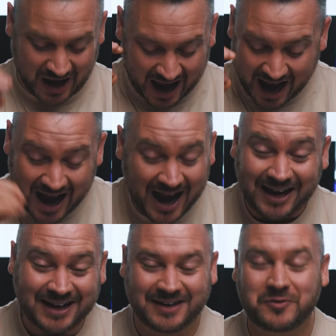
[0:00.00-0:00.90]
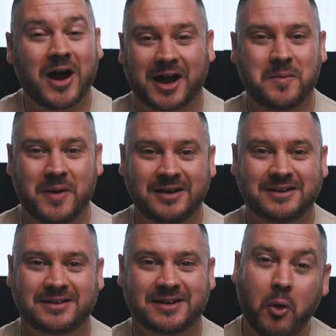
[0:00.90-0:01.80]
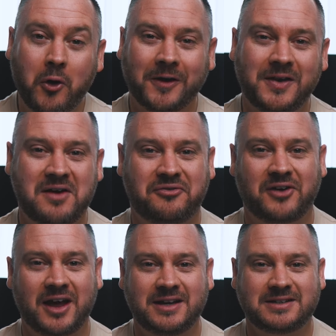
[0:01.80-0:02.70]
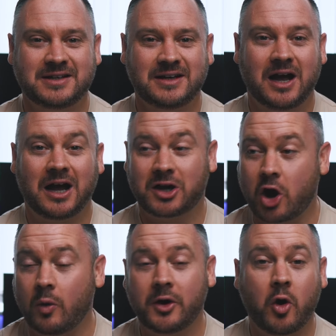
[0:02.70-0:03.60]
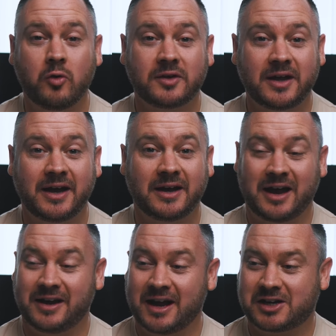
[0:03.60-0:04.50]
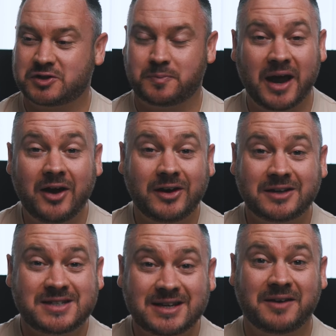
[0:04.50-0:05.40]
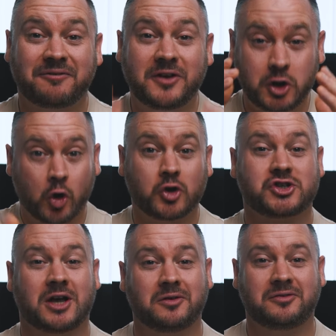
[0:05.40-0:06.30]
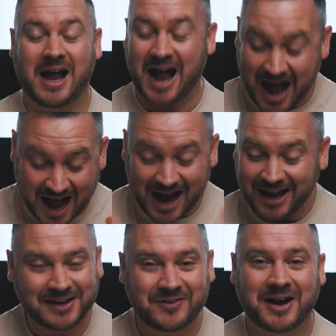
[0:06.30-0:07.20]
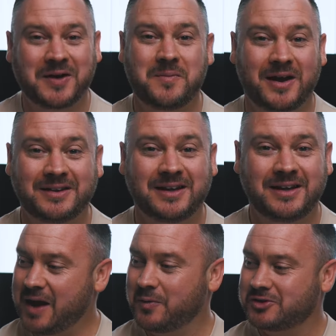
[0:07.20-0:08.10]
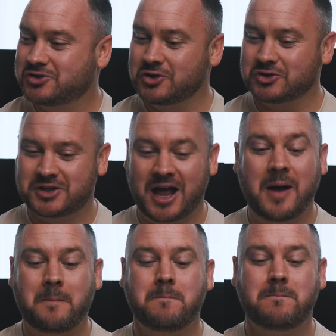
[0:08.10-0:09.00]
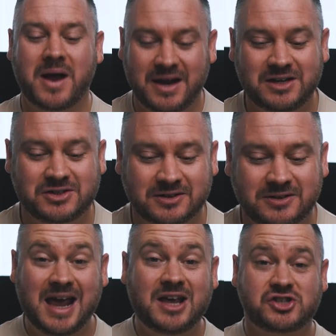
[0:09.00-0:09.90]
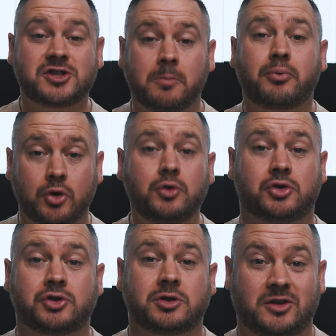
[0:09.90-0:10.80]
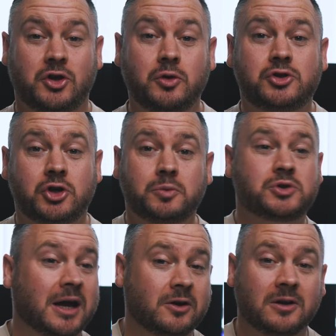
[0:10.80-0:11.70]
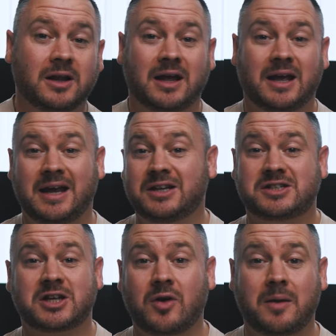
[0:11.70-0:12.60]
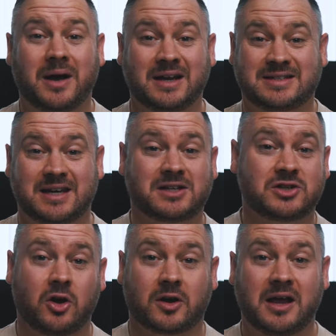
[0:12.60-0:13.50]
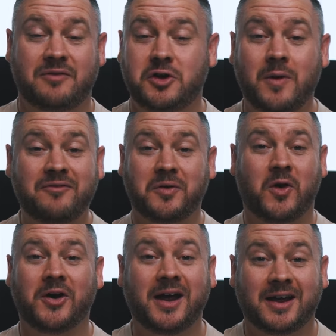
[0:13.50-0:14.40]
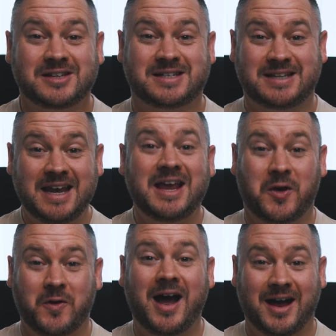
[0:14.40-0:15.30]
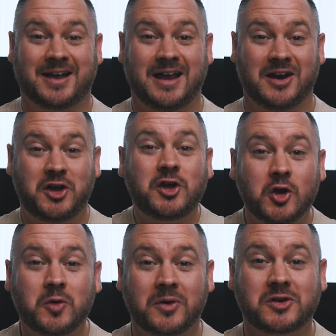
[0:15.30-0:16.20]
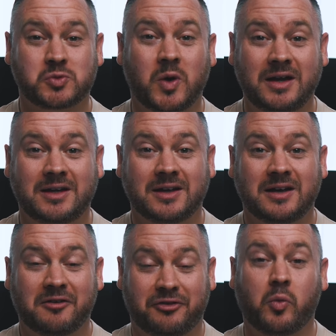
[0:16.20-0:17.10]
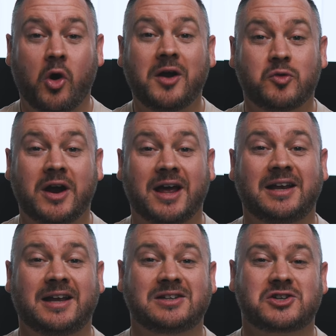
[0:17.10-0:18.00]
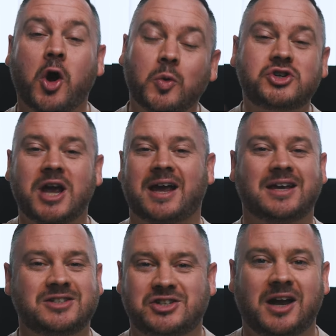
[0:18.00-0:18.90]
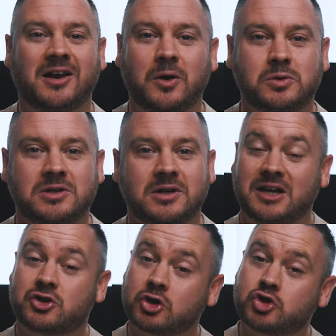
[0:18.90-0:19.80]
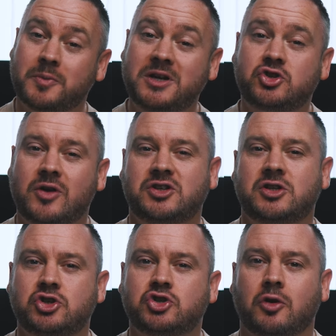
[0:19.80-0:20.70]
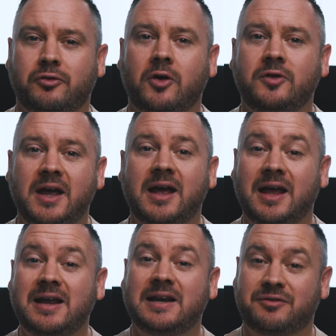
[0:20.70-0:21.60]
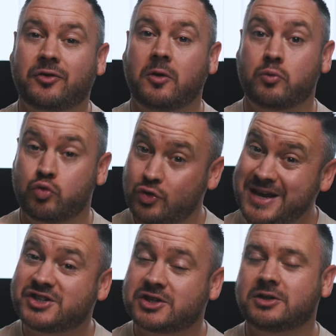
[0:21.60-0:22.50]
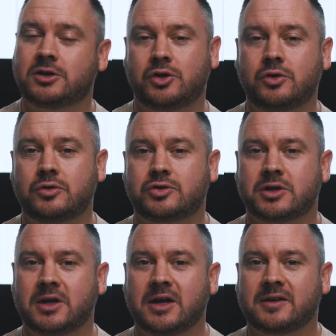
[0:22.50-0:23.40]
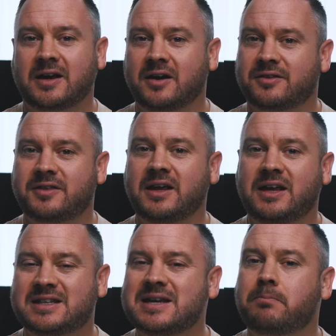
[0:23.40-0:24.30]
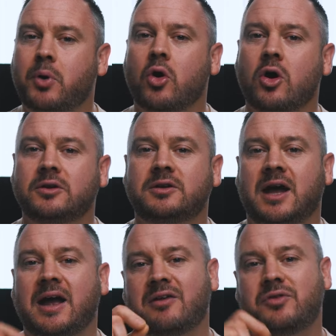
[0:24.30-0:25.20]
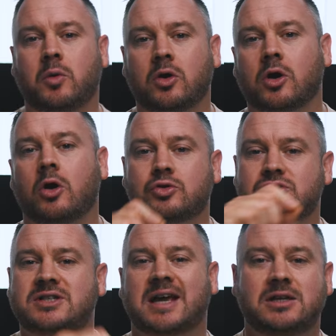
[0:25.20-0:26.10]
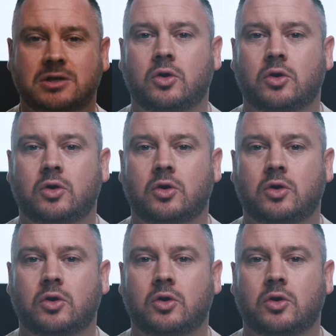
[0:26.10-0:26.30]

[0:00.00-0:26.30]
highly recommend booking that flight and going over there and experiencing it for yourself. I highly recommend it. It was just amazing. Is the Bruce YouTube channel, Instagram and TikTok. If you ever want to see Iraq in a humorous way for what it really is, go and check his channel out. And he's got some interesting stuff on there lately from recent news that I think it's important that everyone goes and takes